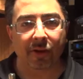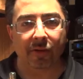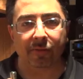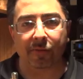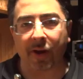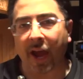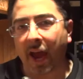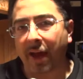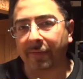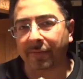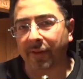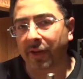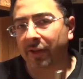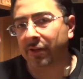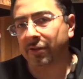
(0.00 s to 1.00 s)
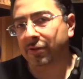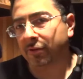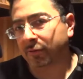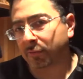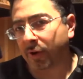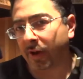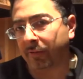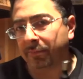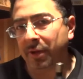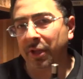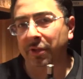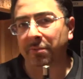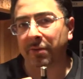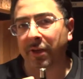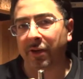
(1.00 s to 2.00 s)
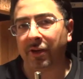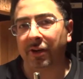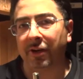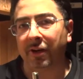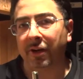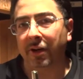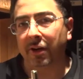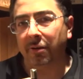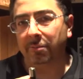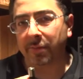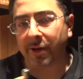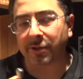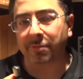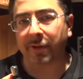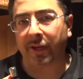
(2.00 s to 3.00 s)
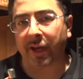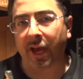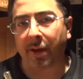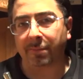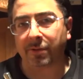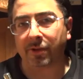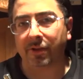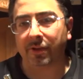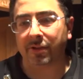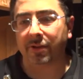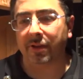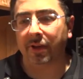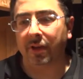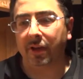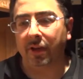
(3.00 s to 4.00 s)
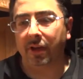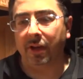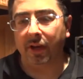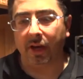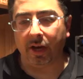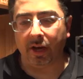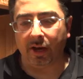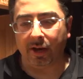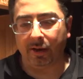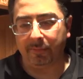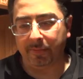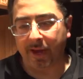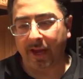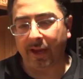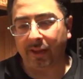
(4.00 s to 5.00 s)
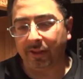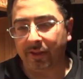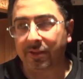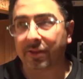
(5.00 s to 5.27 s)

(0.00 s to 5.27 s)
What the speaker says: for half-inch or 12-millimeter measurement capsules. And this